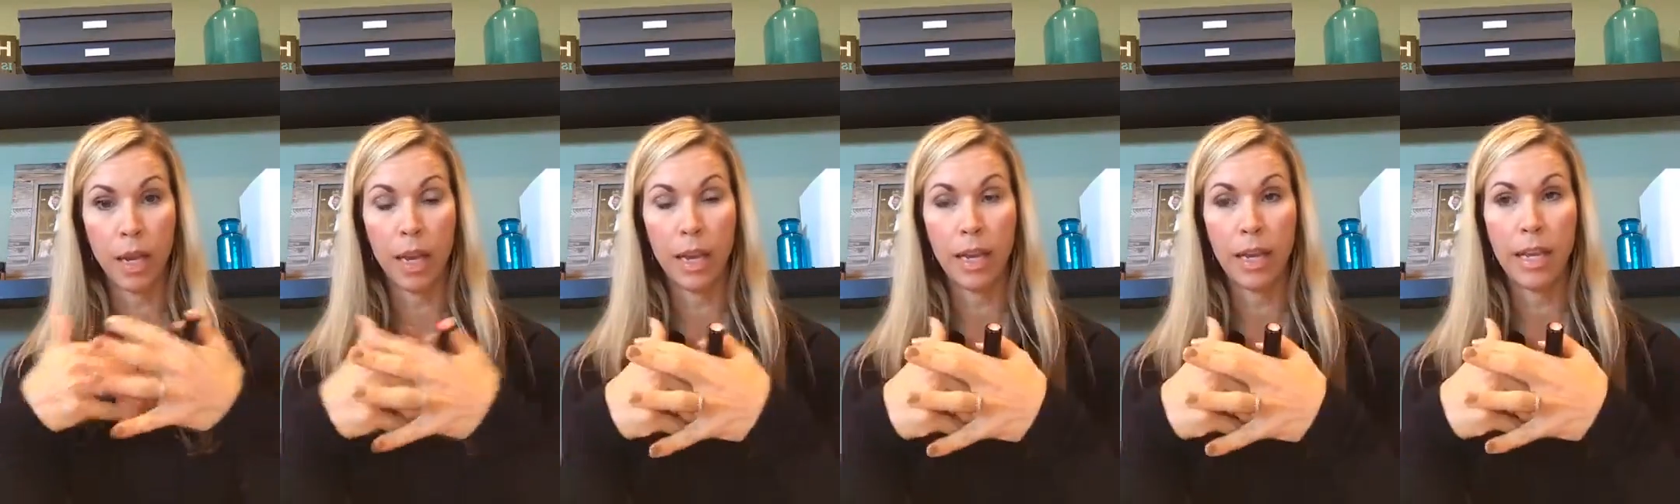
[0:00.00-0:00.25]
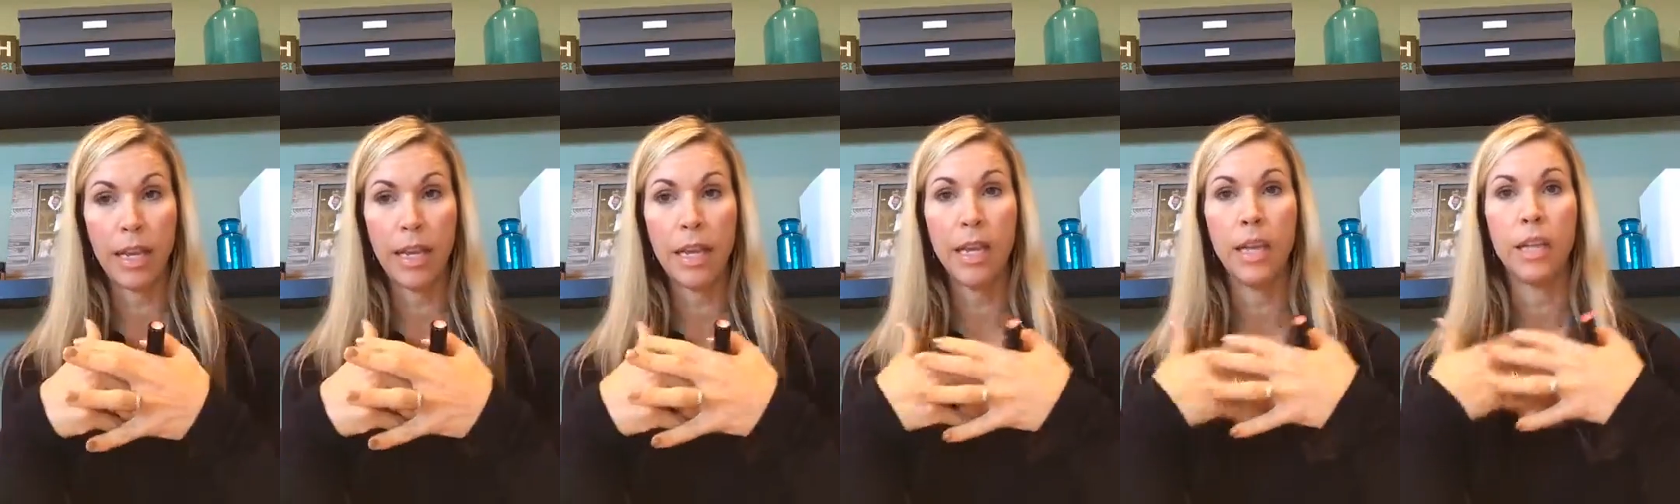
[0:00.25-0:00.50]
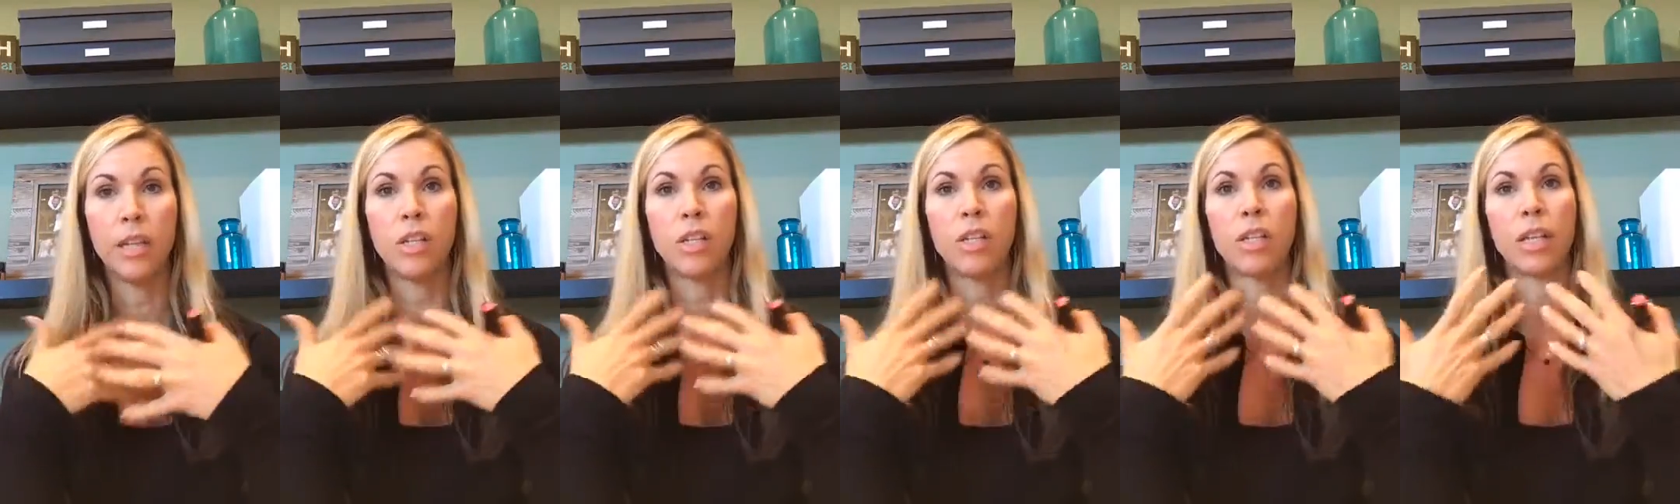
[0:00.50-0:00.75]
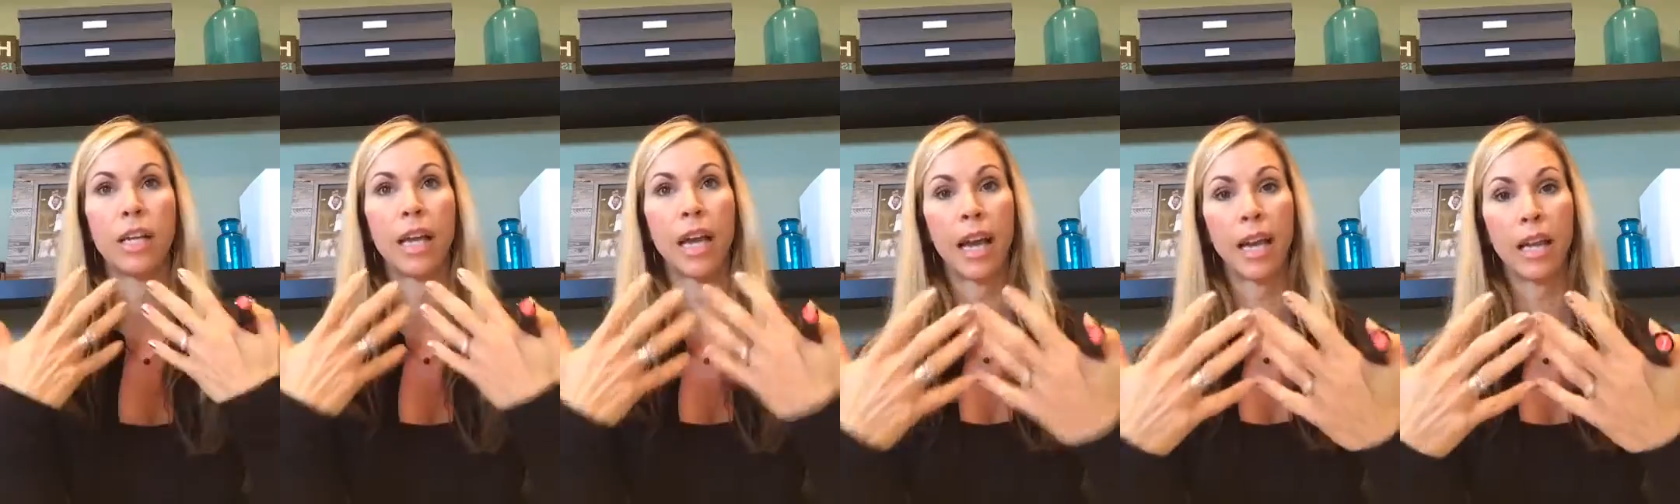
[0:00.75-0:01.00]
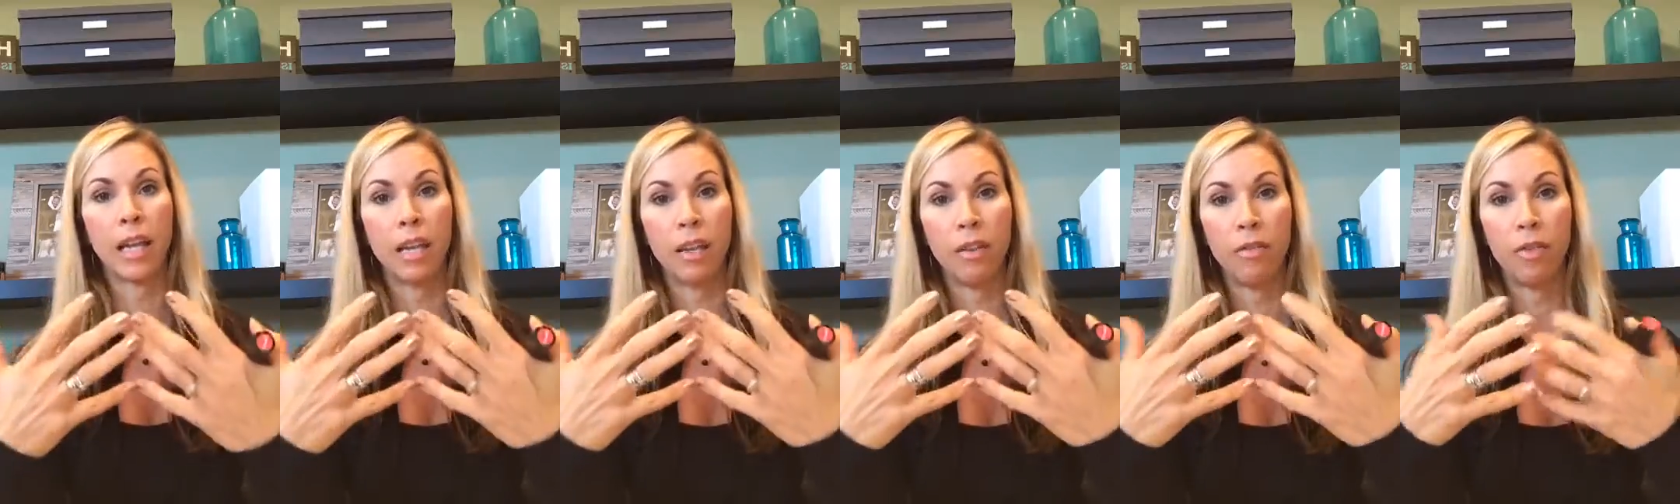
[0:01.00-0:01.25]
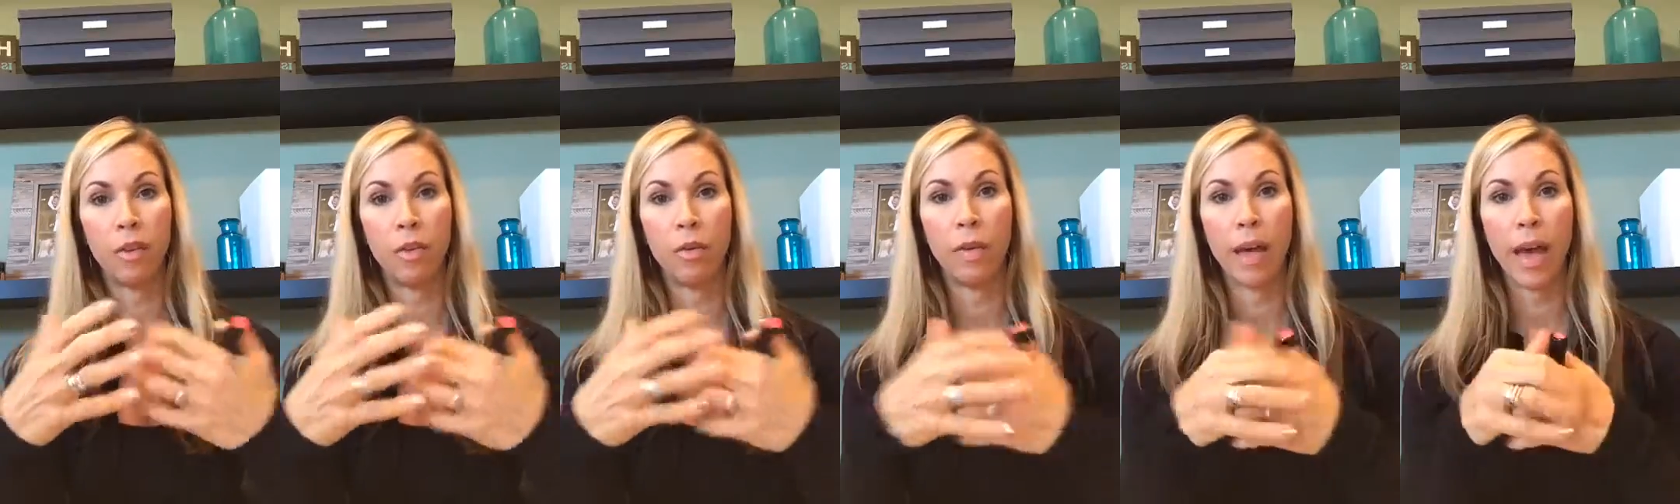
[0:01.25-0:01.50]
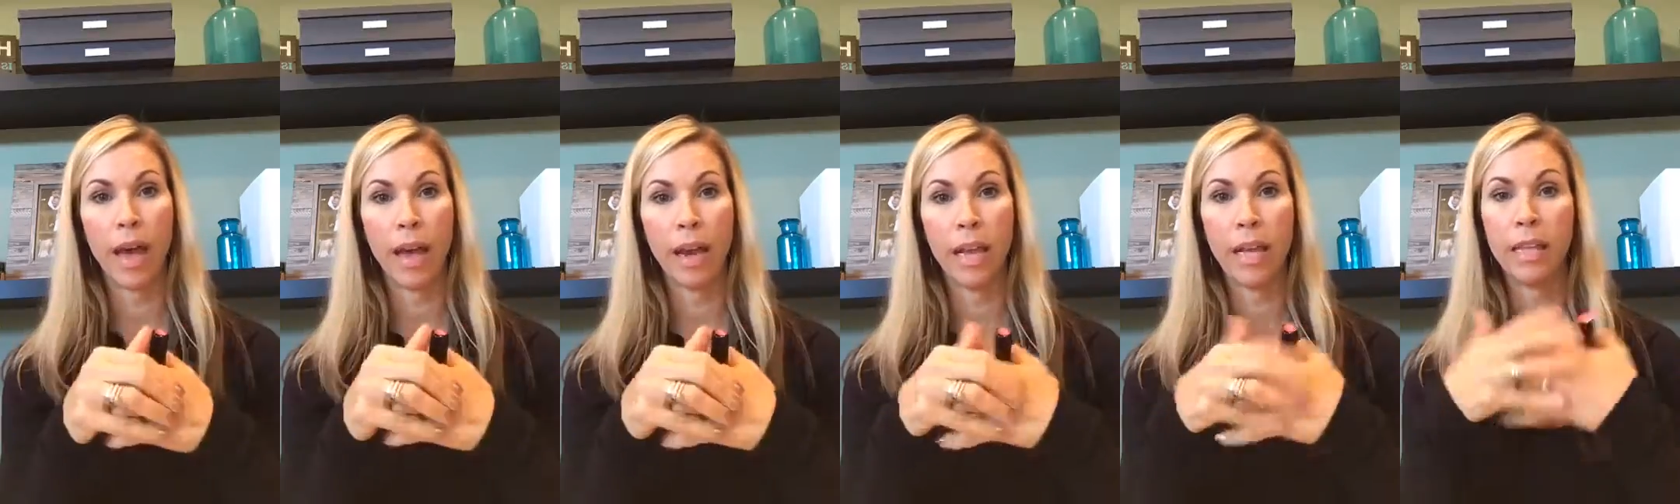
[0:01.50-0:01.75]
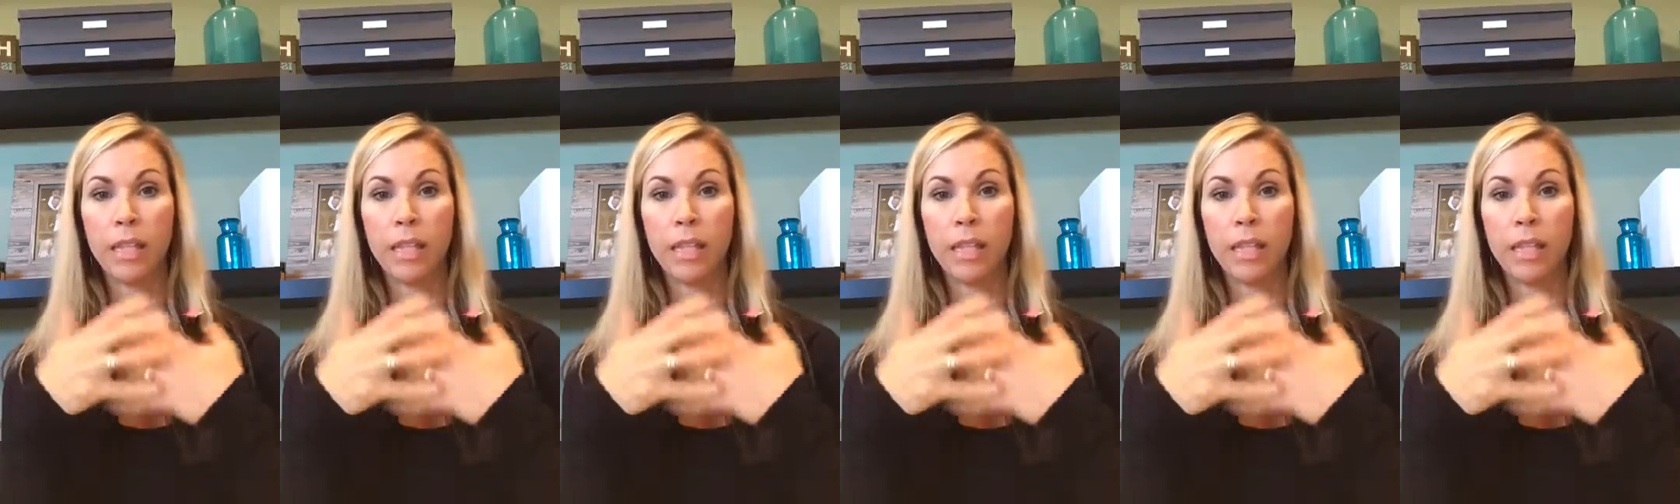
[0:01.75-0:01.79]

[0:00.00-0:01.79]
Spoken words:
and again, just to kind of give you that